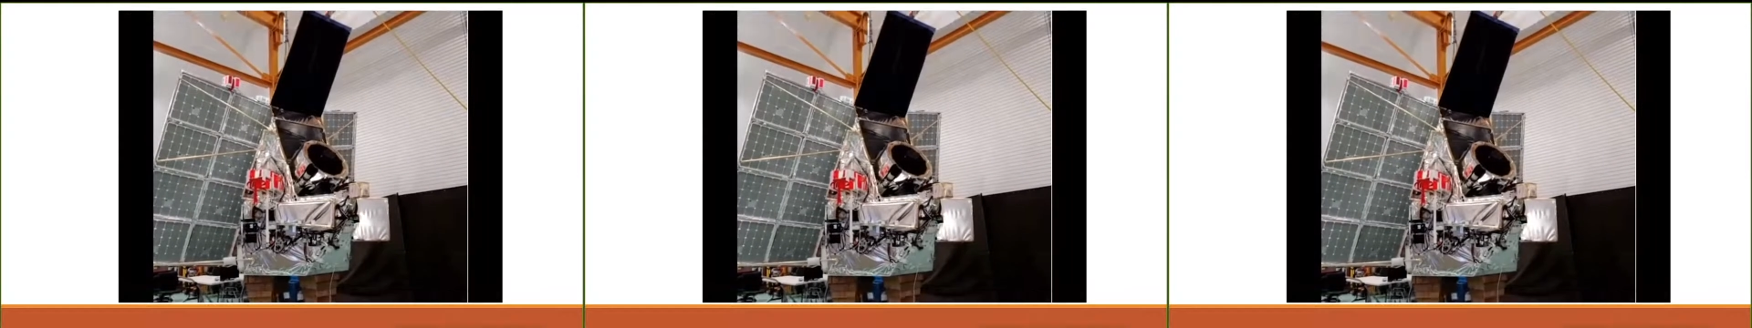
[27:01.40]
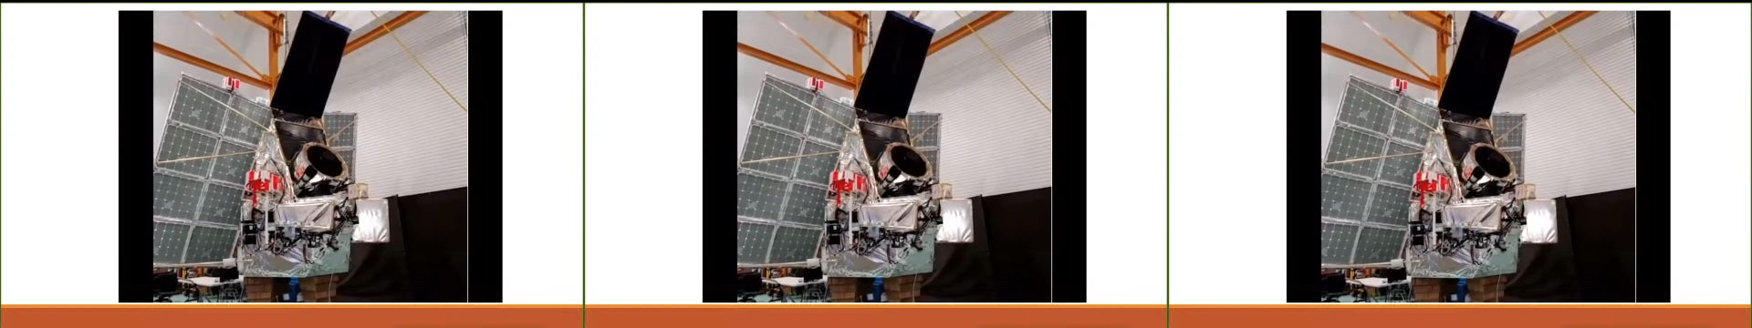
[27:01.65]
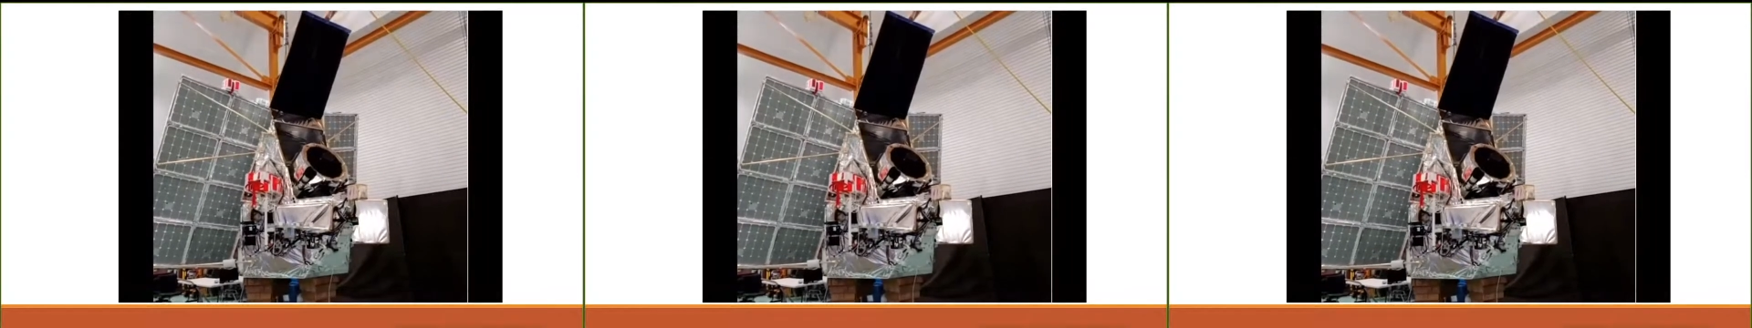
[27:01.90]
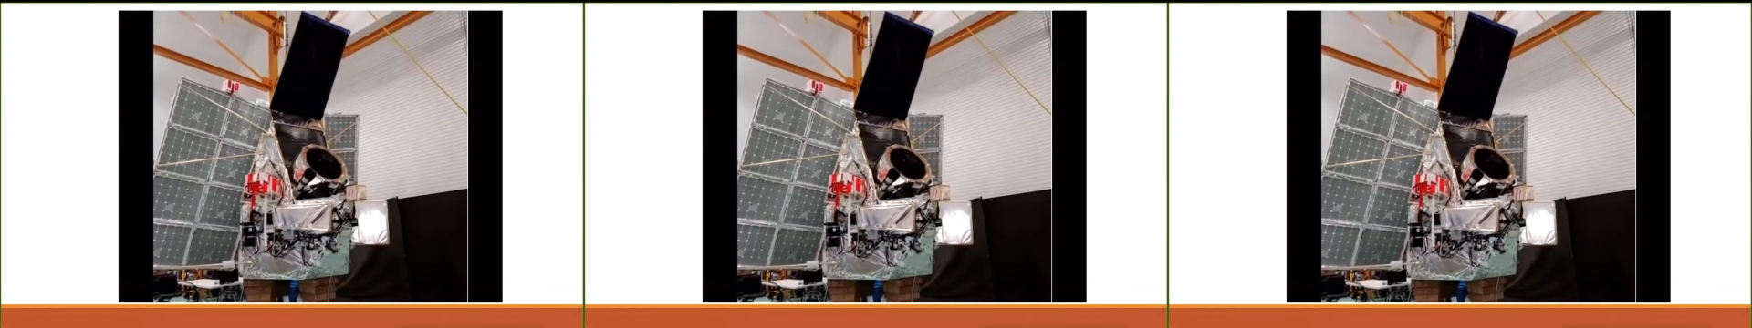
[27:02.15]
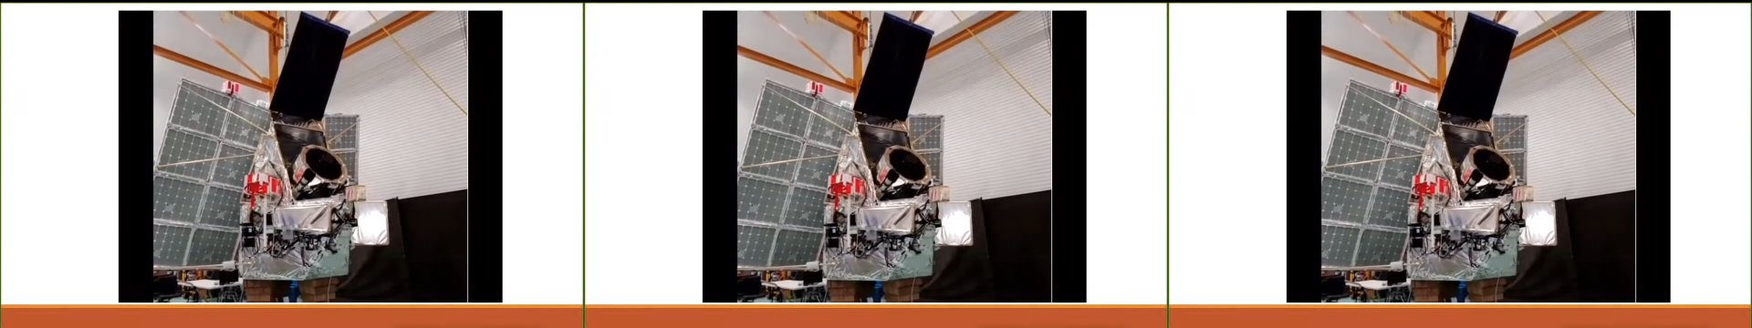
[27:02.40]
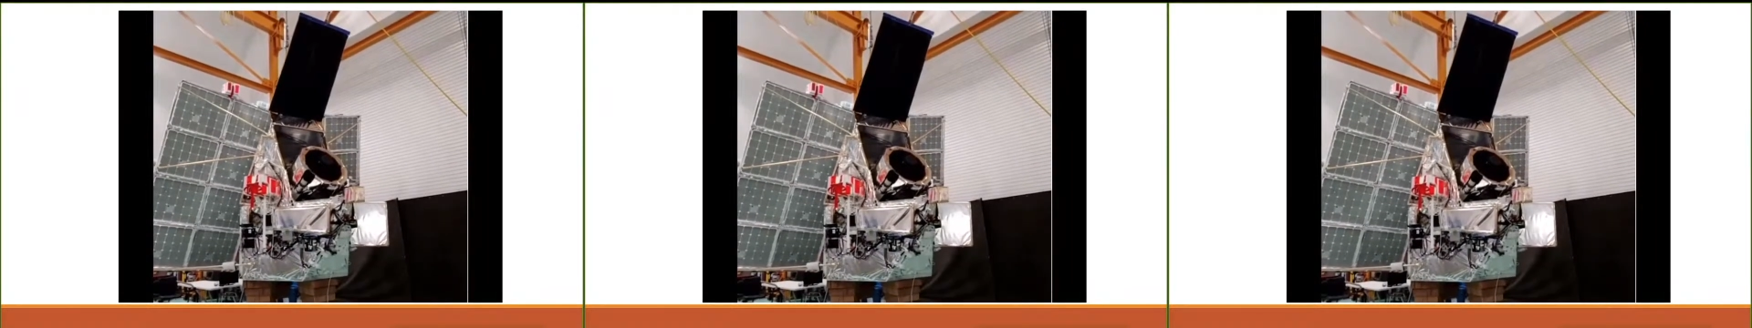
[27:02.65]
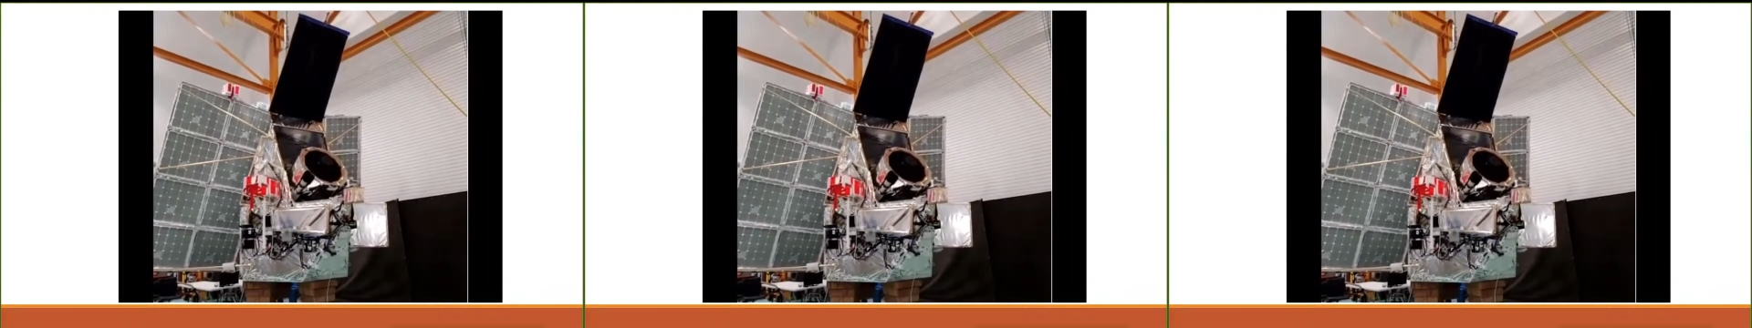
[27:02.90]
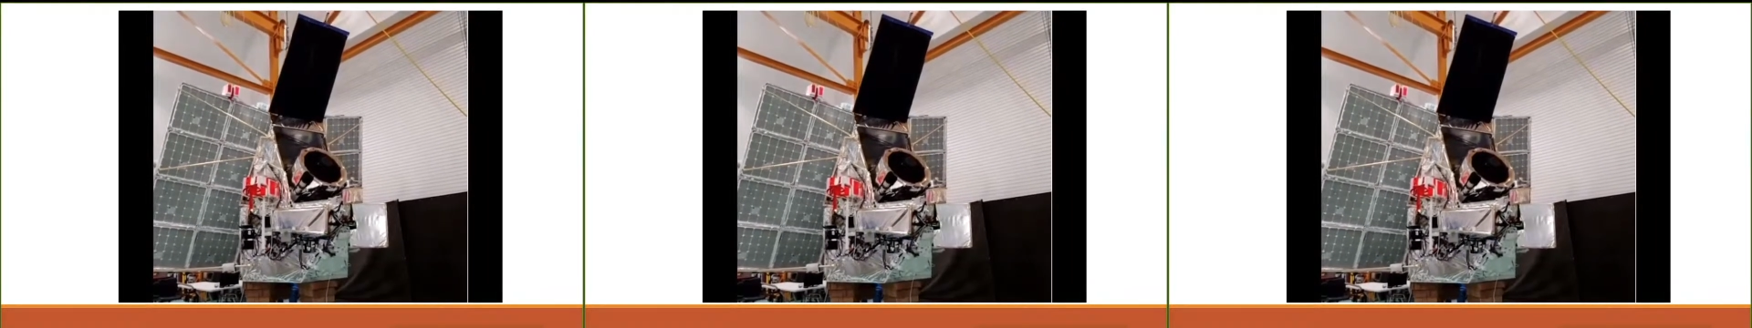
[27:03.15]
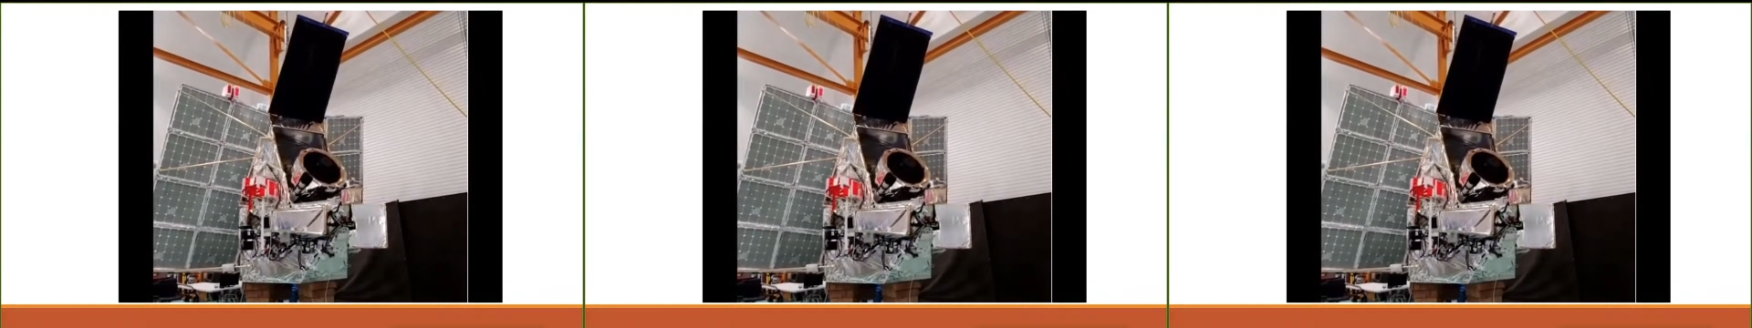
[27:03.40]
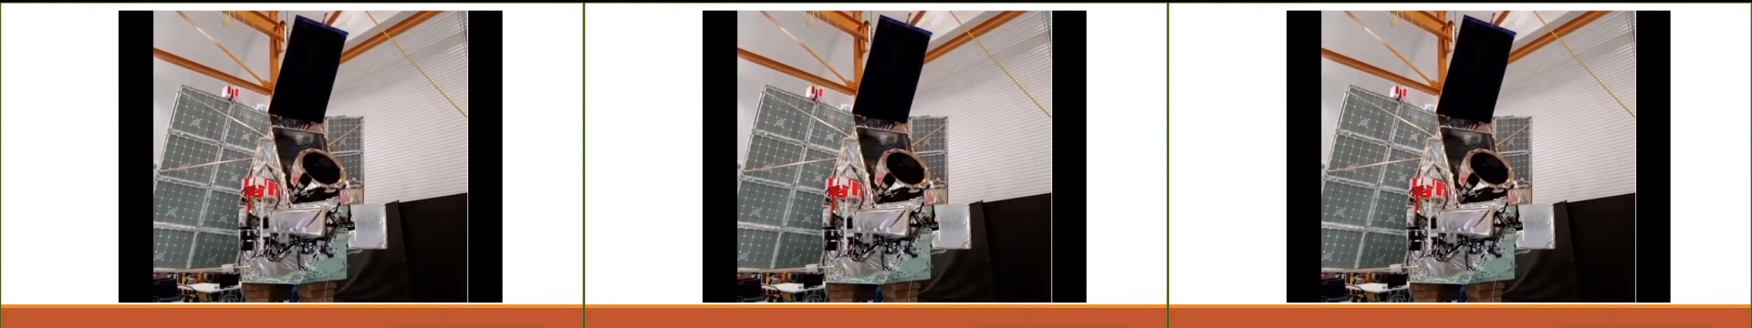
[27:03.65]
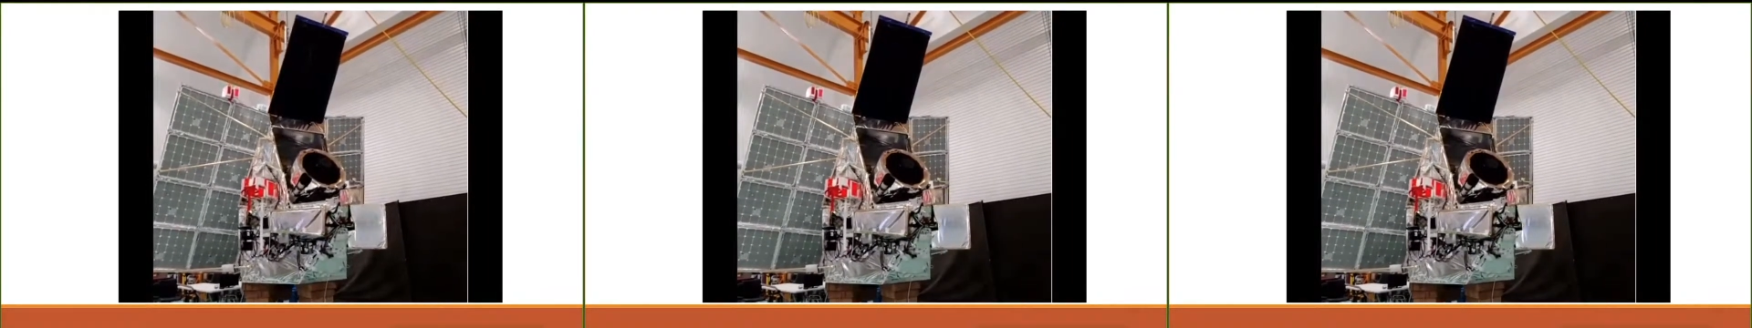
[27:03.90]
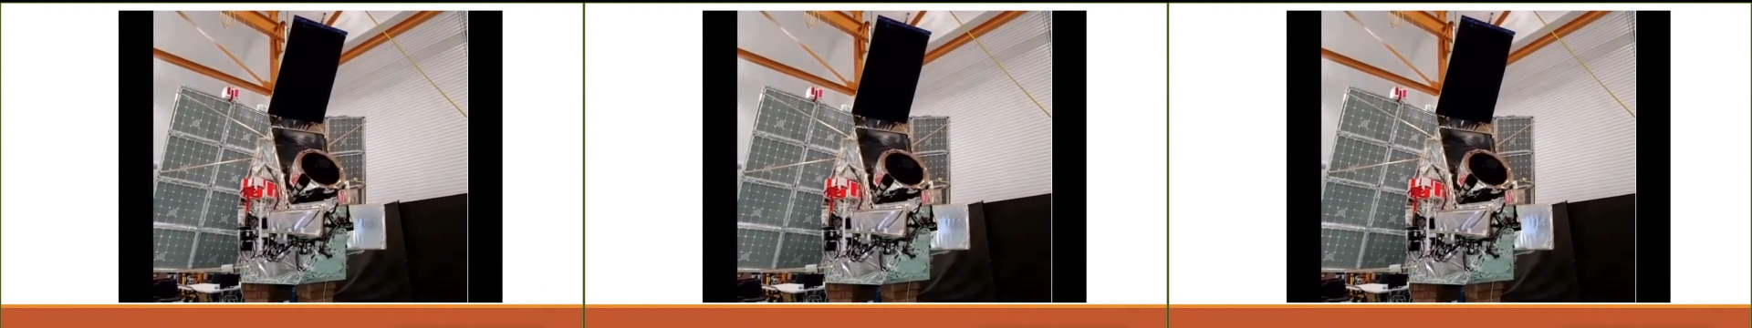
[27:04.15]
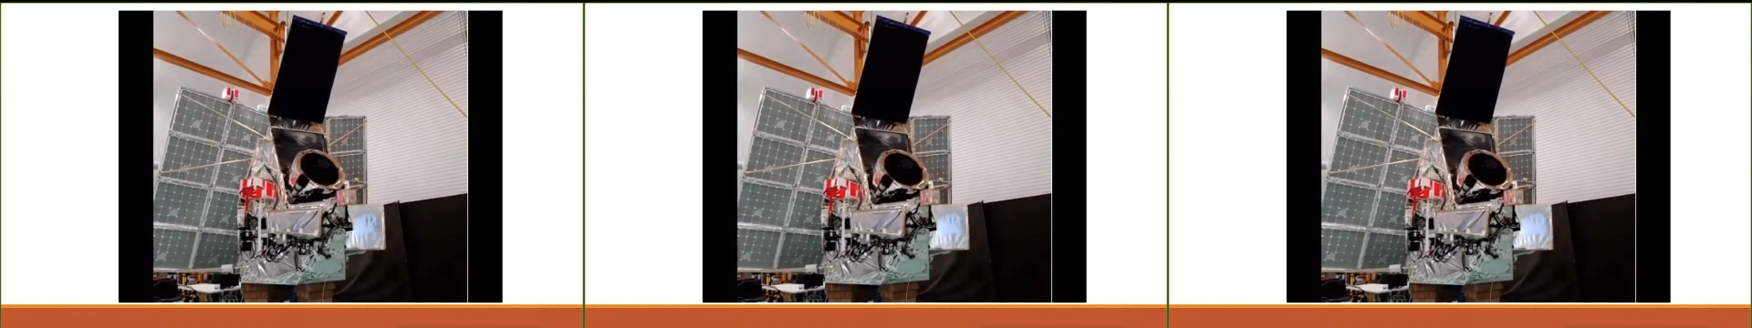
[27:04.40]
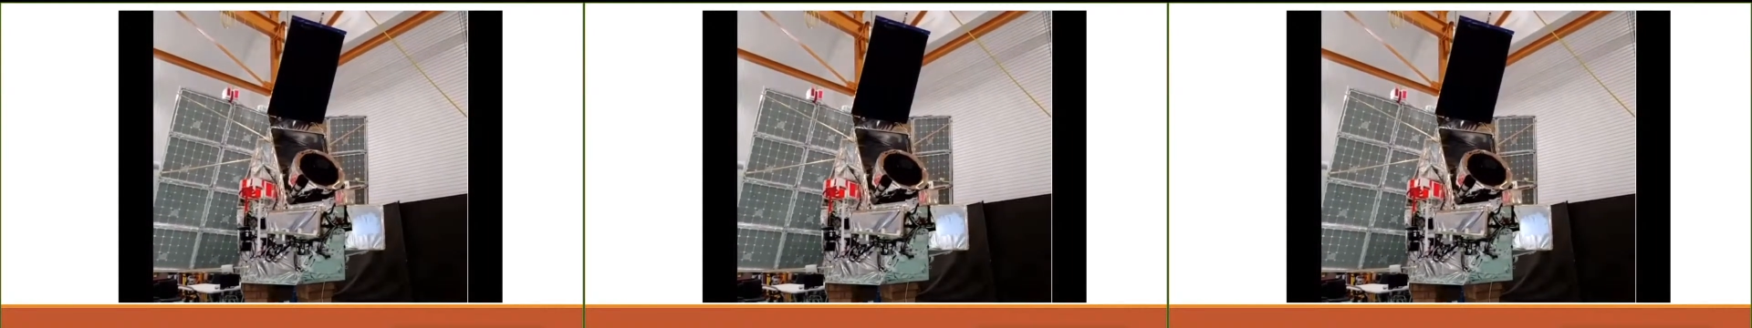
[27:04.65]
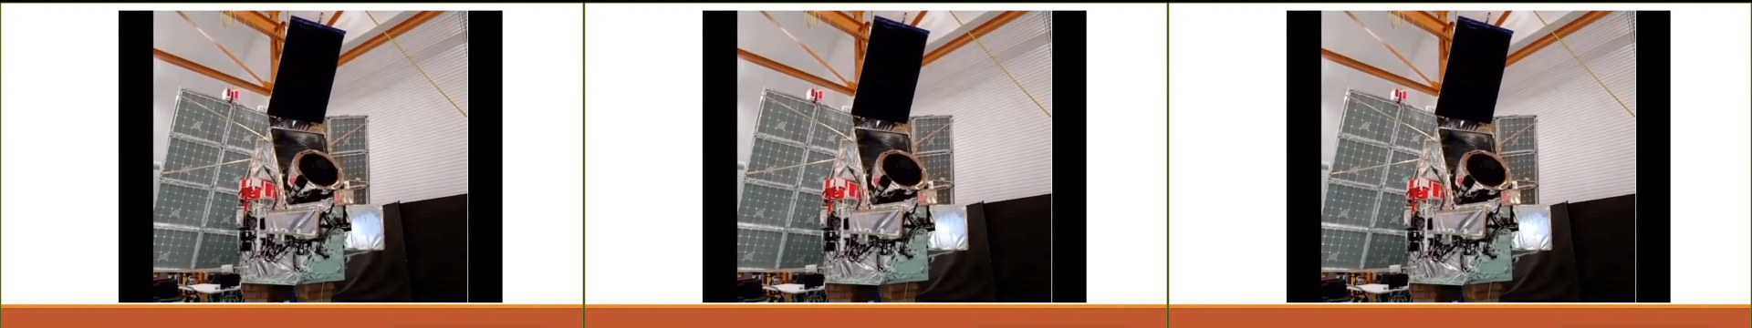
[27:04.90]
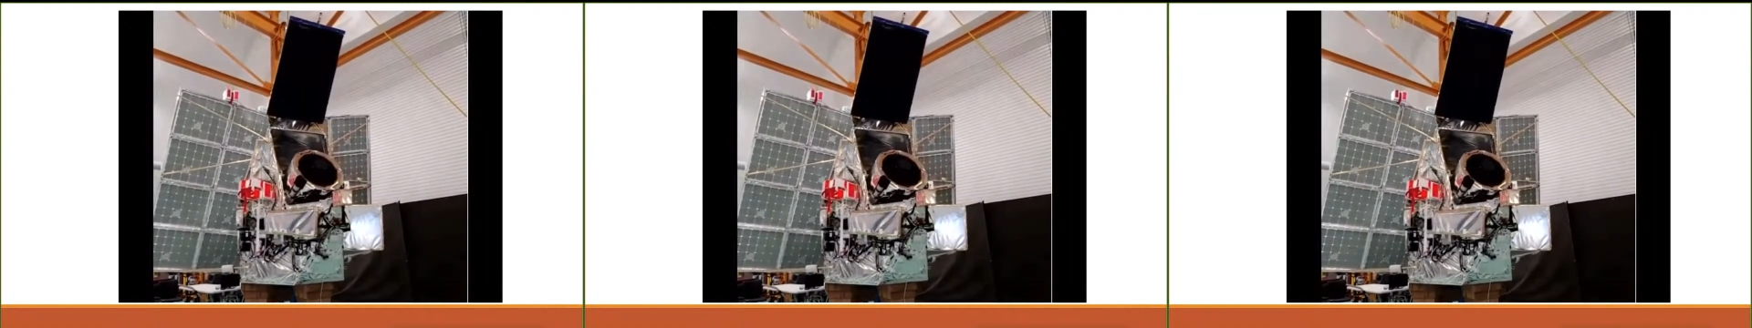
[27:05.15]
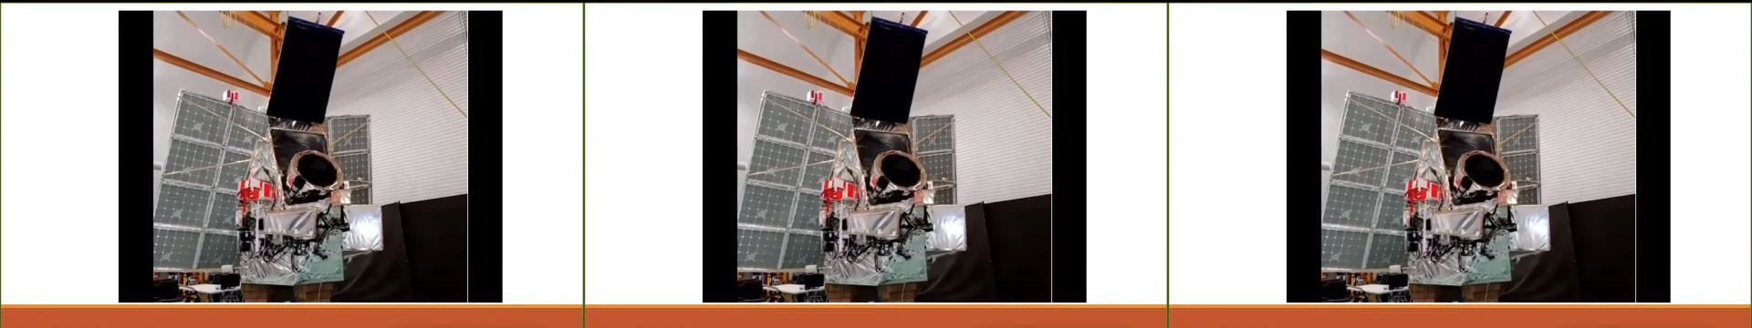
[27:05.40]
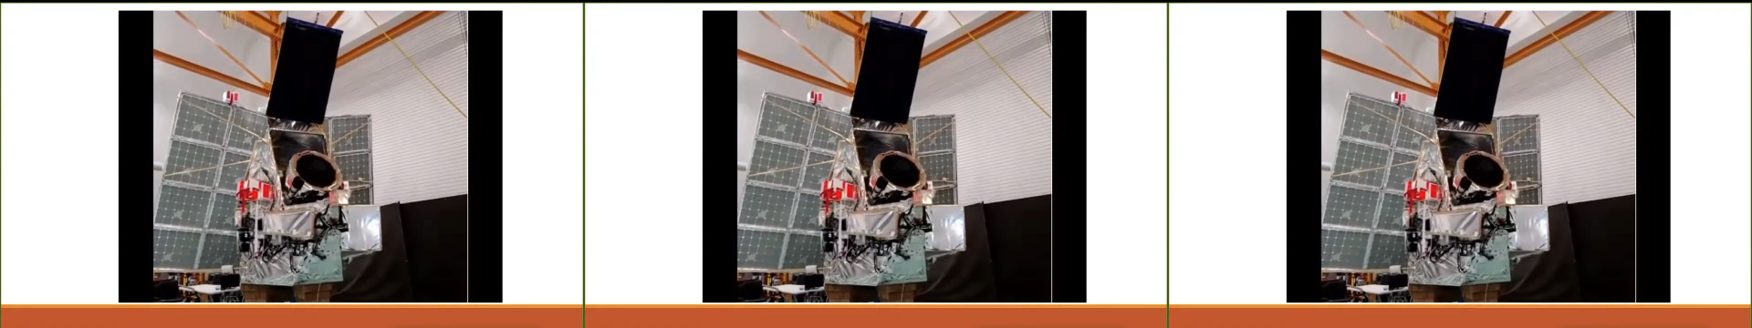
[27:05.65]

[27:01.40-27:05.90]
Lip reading: [unreadable: no face in view]